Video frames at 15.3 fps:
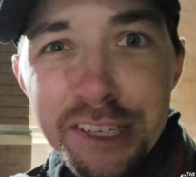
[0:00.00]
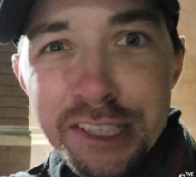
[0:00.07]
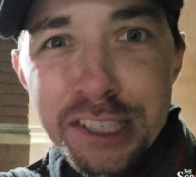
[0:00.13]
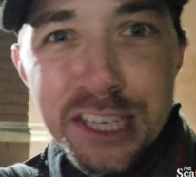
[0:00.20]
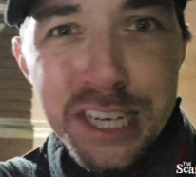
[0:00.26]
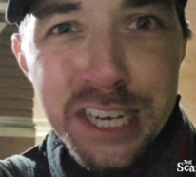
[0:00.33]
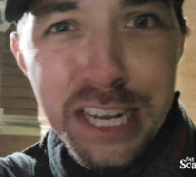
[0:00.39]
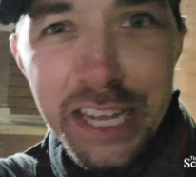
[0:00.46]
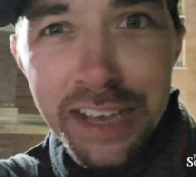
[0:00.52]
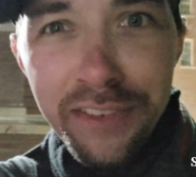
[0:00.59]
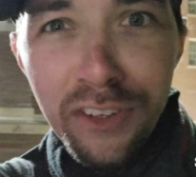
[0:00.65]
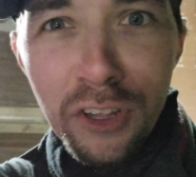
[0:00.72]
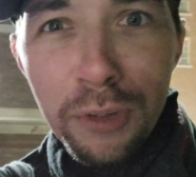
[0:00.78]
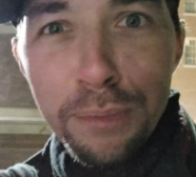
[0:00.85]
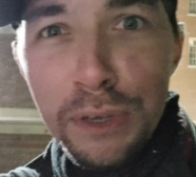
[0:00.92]
Resident
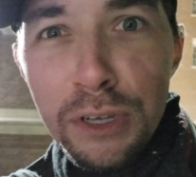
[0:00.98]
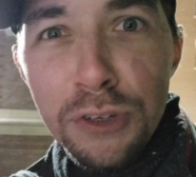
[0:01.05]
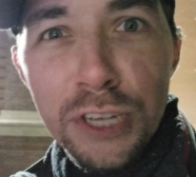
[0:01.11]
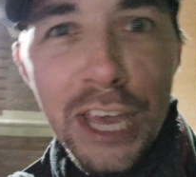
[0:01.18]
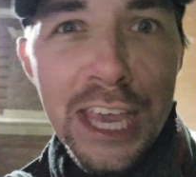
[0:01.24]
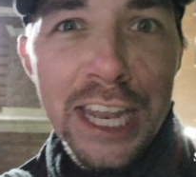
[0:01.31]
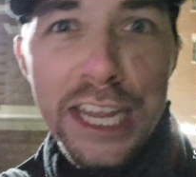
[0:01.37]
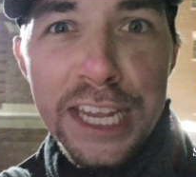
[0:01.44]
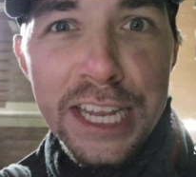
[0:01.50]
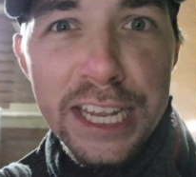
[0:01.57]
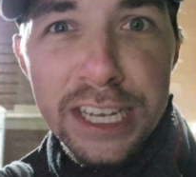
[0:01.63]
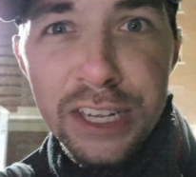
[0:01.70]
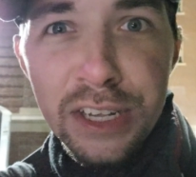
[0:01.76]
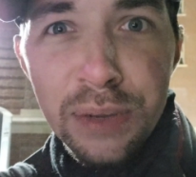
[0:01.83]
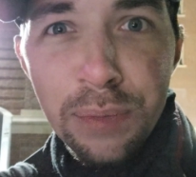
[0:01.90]
Evil mutated
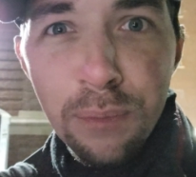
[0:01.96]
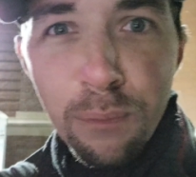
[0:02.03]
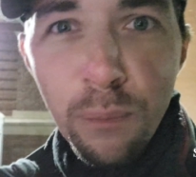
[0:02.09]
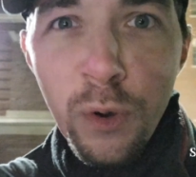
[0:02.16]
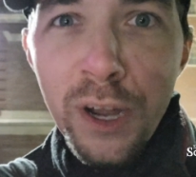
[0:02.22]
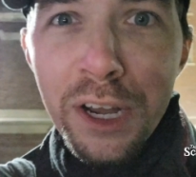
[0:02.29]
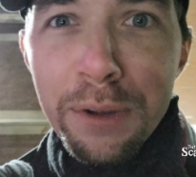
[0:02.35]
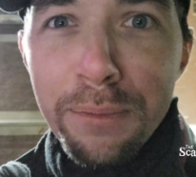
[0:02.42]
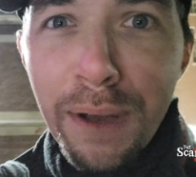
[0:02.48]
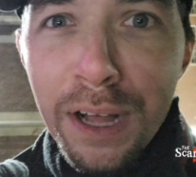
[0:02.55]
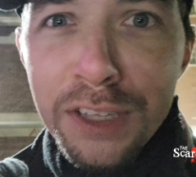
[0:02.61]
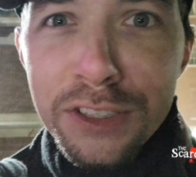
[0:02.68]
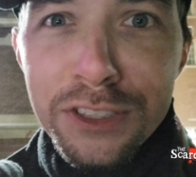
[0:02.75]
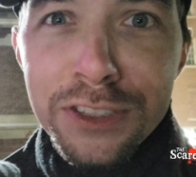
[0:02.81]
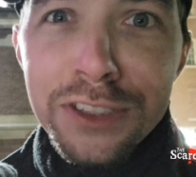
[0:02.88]
into weird
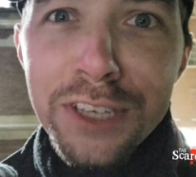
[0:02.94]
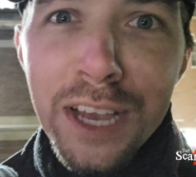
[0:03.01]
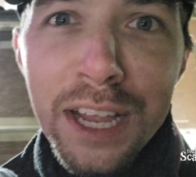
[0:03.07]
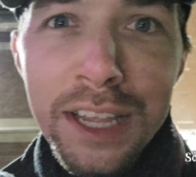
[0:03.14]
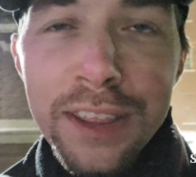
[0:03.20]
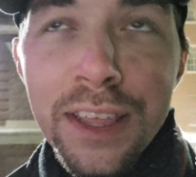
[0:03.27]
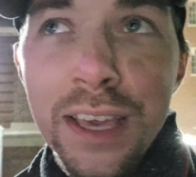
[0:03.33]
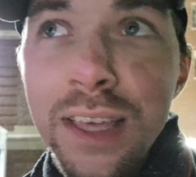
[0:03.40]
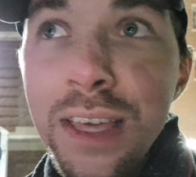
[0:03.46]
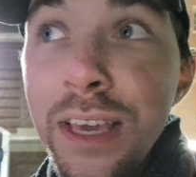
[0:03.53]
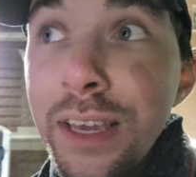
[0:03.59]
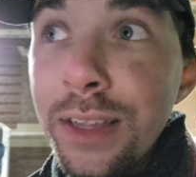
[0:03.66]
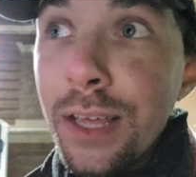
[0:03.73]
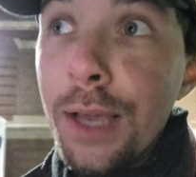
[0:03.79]
monsters kind of thing.